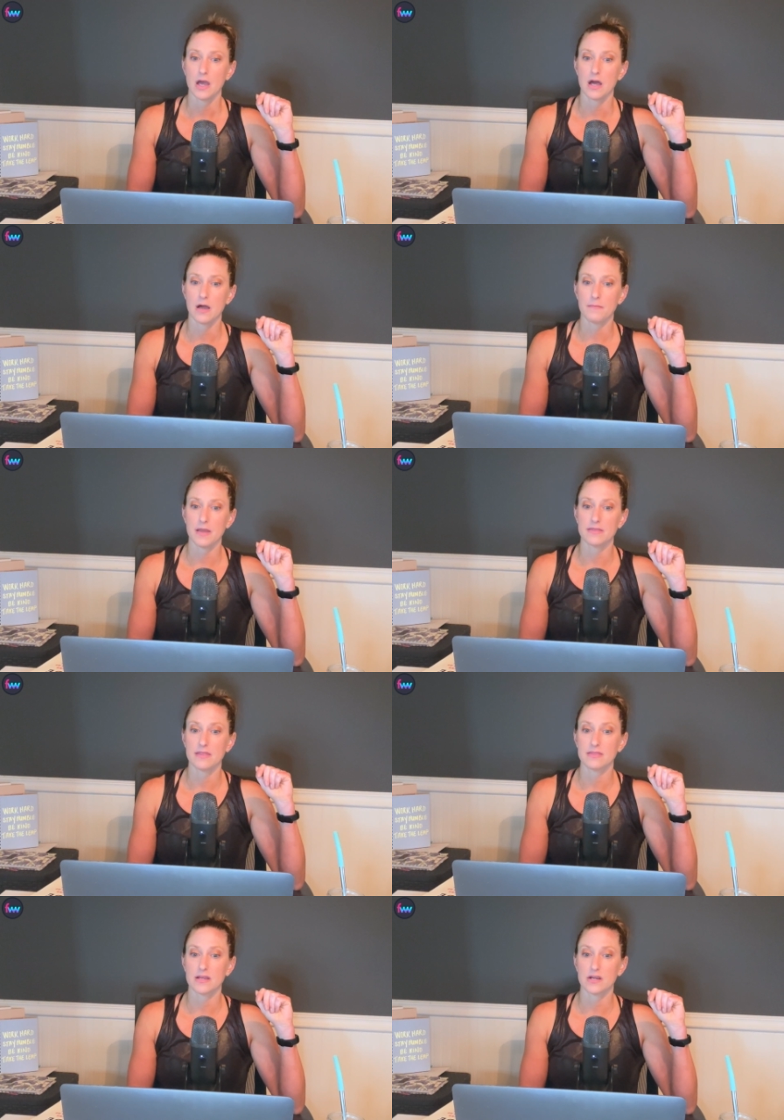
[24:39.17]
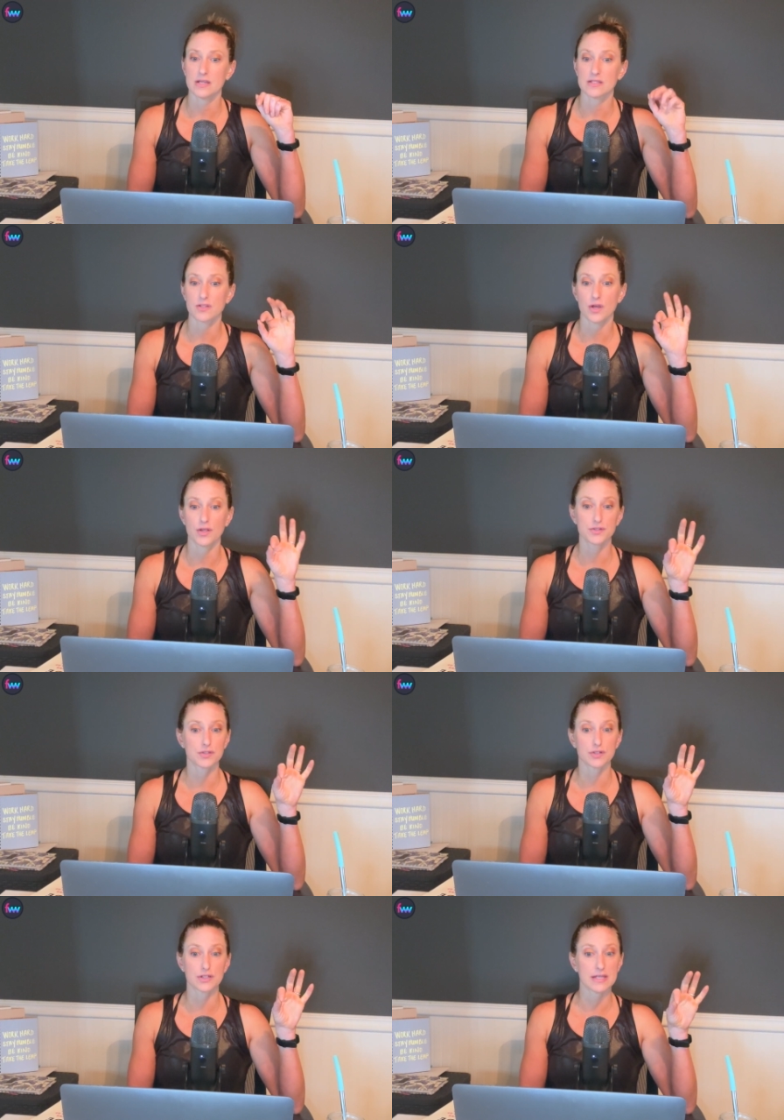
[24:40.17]
Um, and then there is
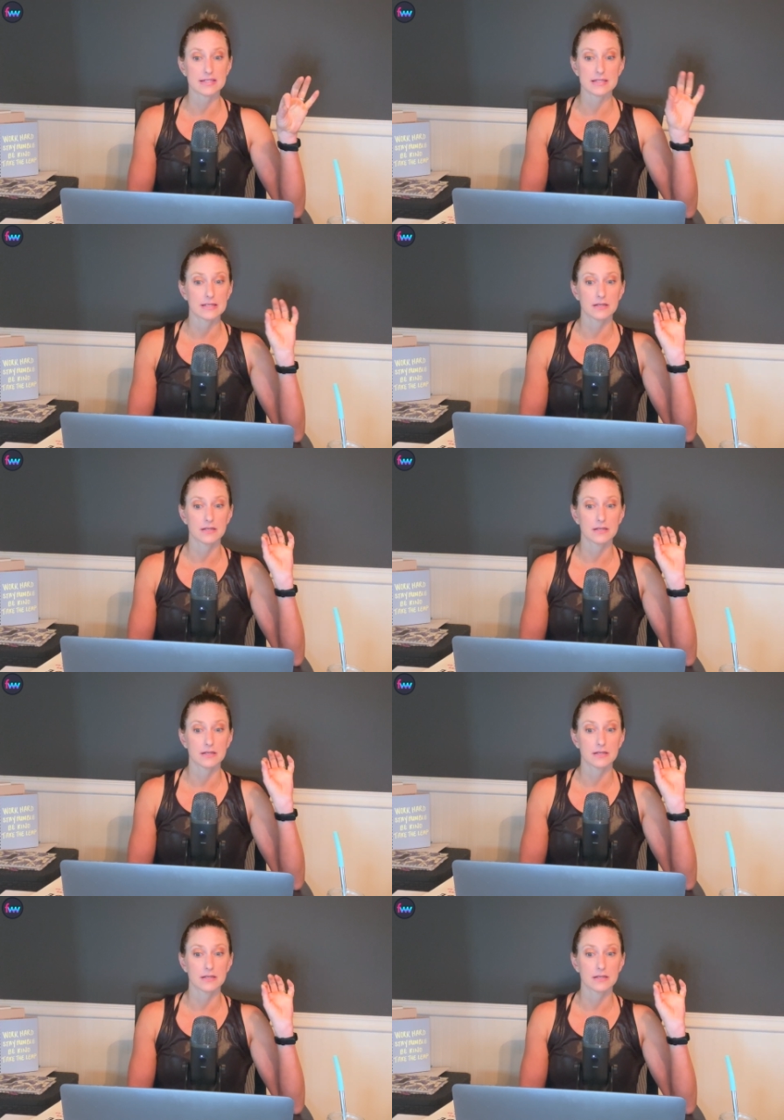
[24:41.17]
alternate